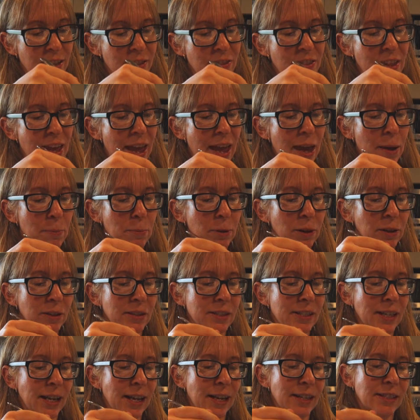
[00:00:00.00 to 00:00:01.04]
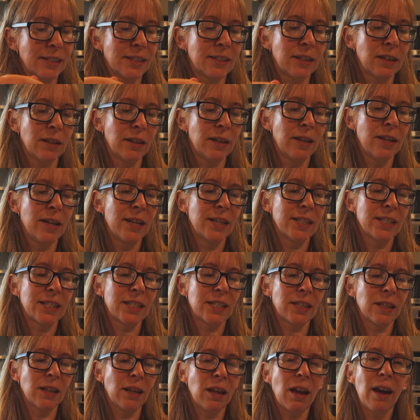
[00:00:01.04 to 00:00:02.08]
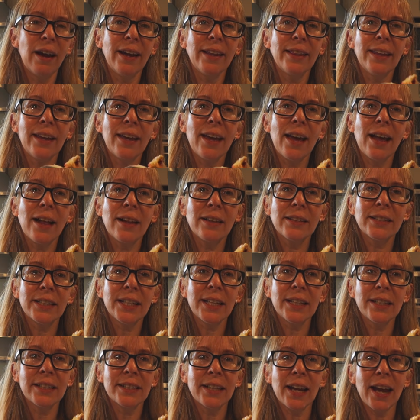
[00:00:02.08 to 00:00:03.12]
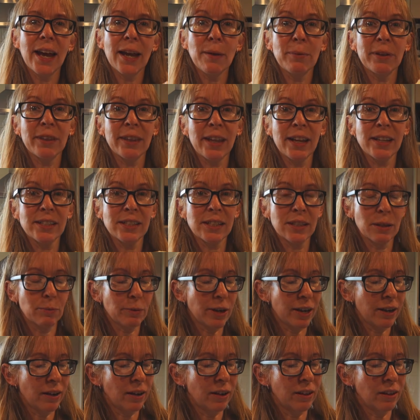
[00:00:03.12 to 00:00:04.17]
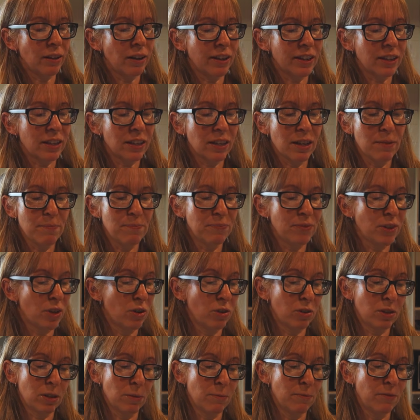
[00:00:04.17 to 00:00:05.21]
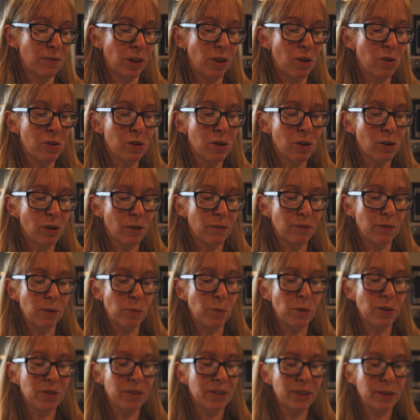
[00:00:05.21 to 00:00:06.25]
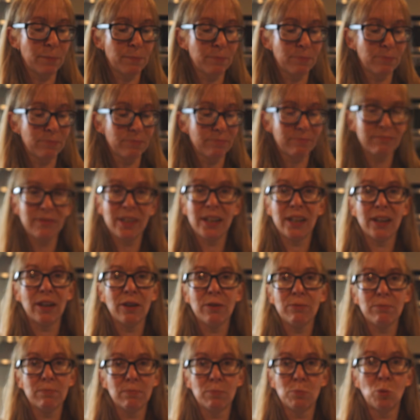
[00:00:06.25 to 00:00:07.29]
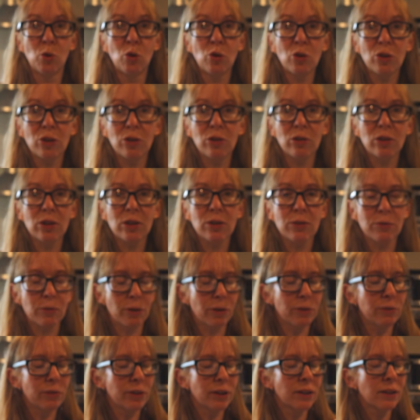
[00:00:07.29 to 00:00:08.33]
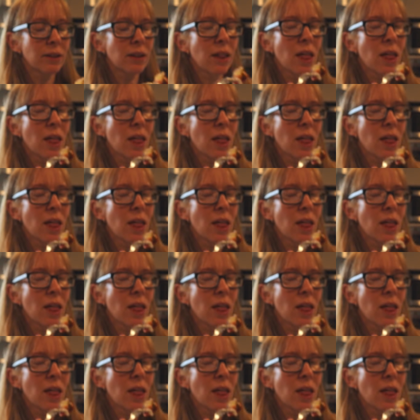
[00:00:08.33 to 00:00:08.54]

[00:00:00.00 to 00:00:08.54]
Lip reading: The apples are still slightly al dente, but that's the way I like them. Cook them for longer if you want them you know, more cooked through.